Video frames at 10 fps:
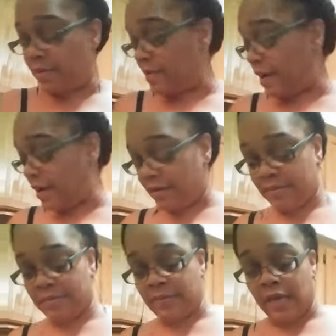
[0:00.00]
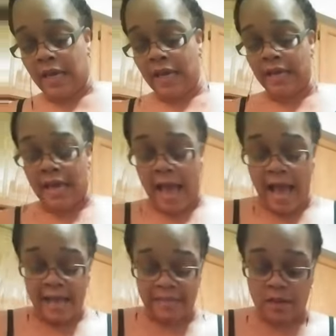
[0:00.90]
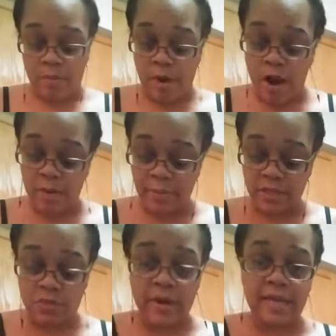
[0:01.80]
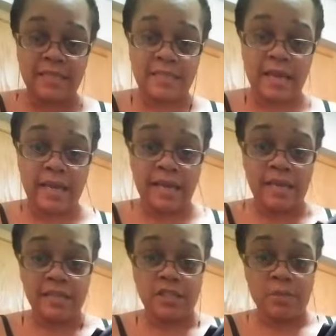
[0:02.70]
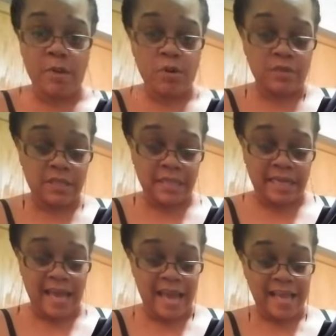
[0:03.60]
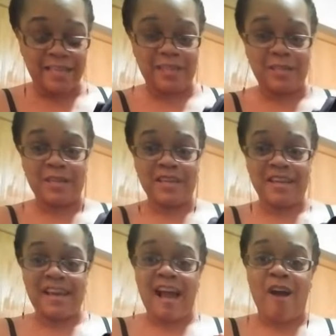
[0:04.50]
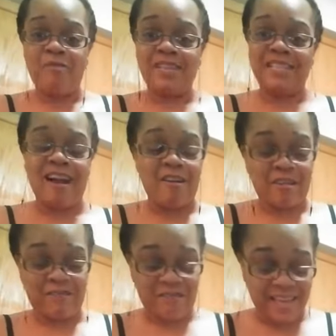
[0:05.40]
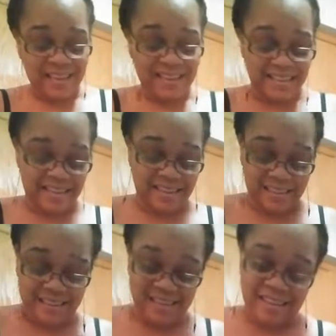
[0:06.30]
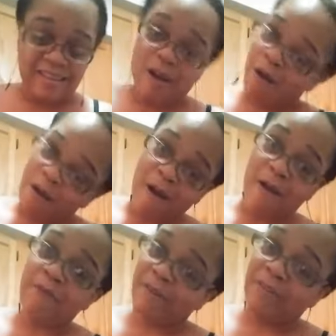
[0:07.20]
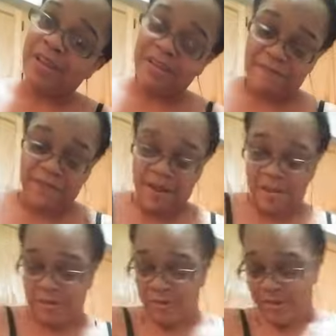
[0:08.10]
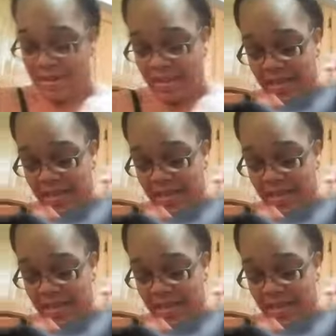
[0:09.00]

Okay. And it has compartments where it say that it's supposed to catch. I wish y'all could feel it. I'm going to feel it for you.